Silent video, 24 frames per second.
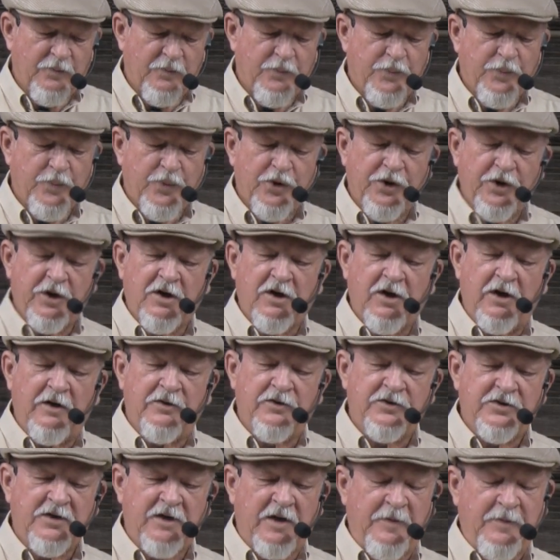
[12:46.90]
Pretty
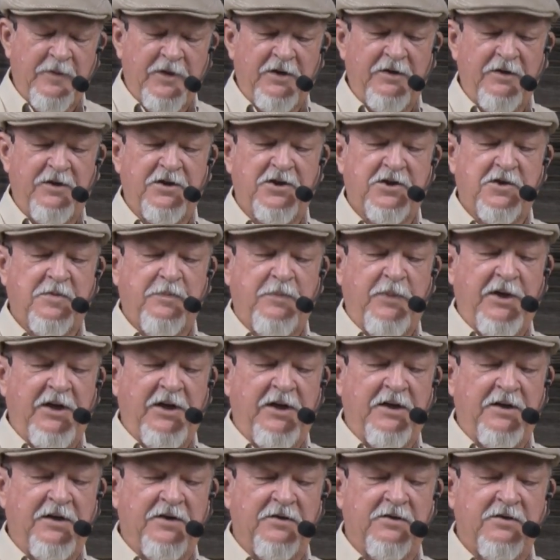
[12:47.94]
close. I mean, this
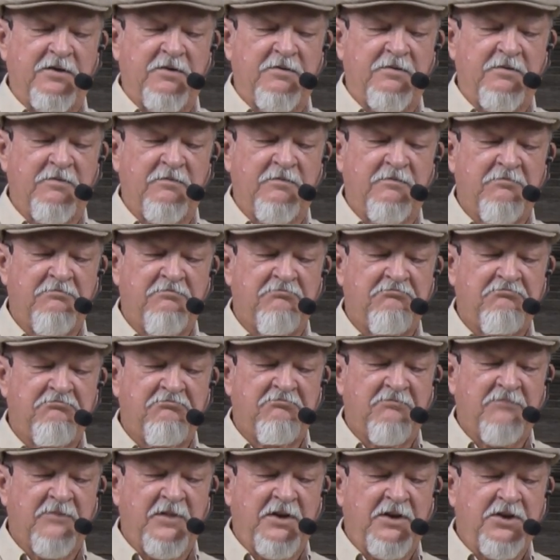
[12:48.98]
spins.
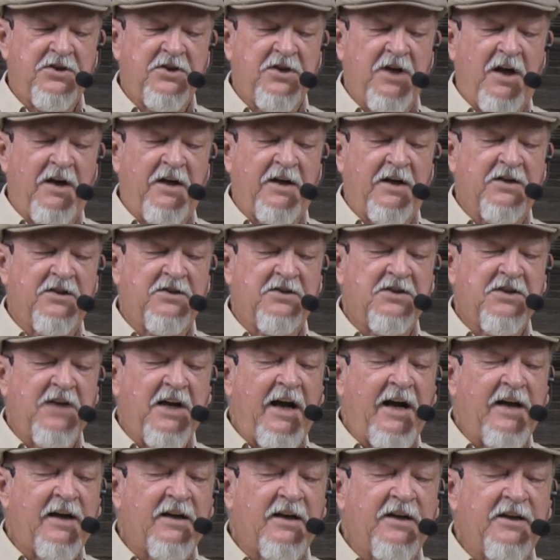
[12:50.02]
It's not
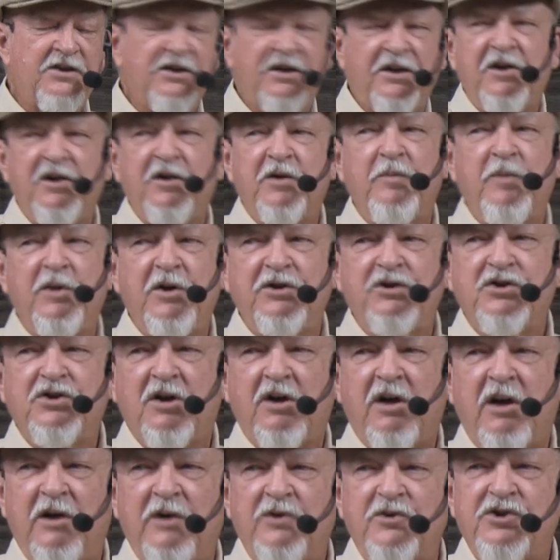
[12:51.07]
exactly centered, but it's
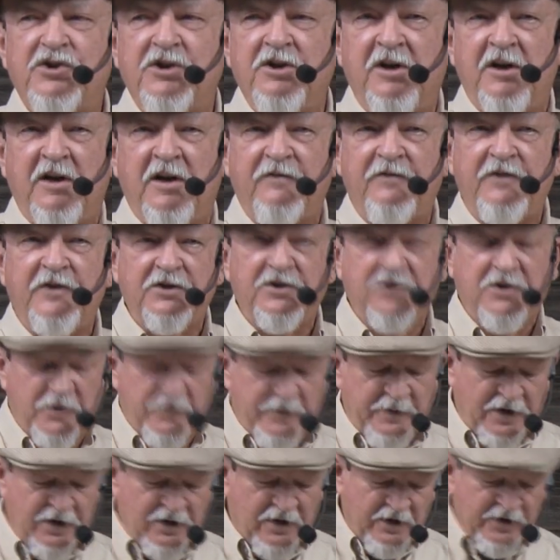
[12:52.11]
close enough. It's going to
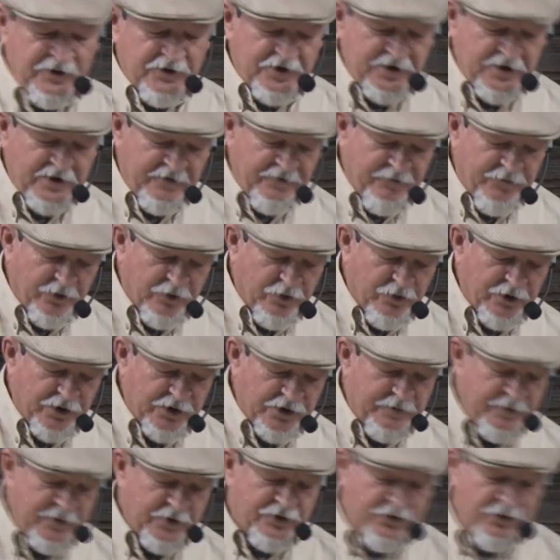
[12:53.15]
be close enough for
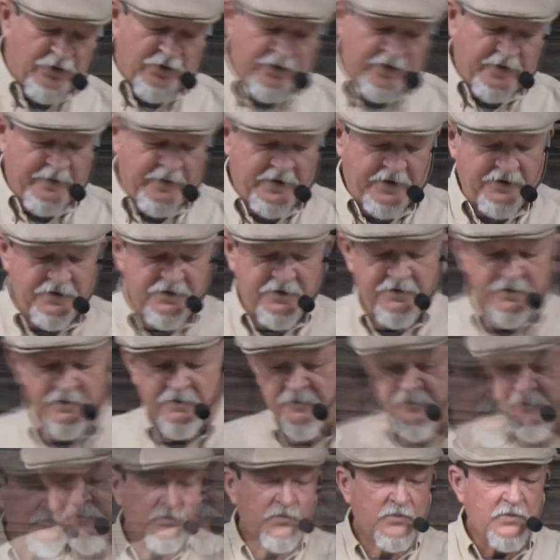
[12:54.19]
Christmas ornaments.
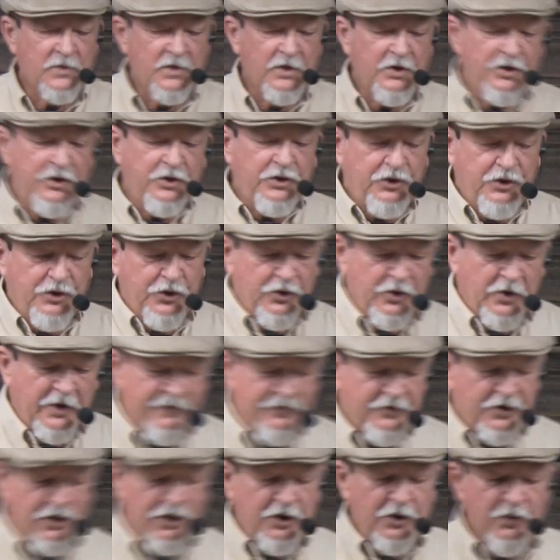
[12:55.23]
You do have
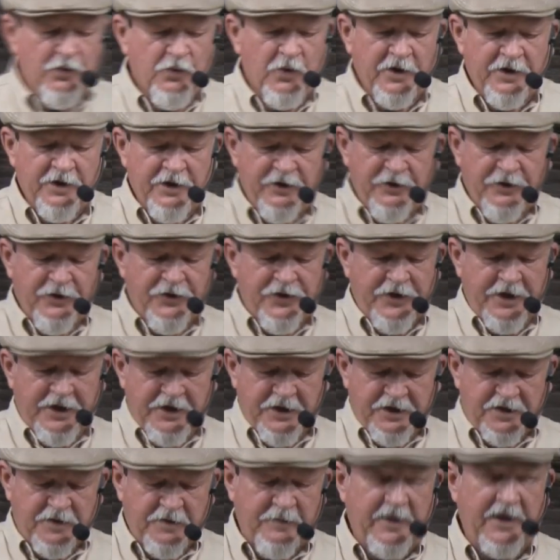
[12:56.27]
to do one other thing
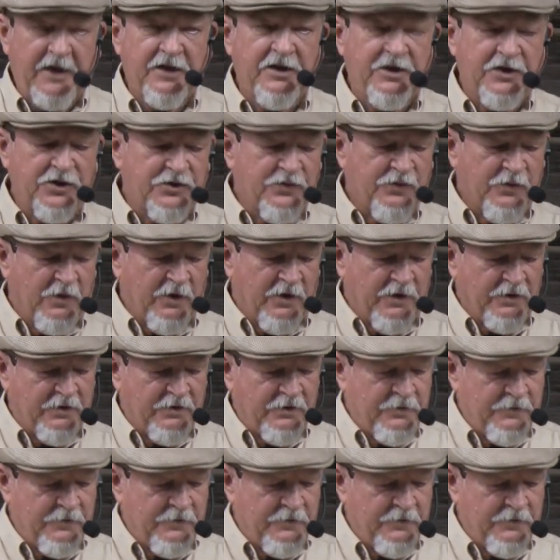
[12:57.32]
to make this work.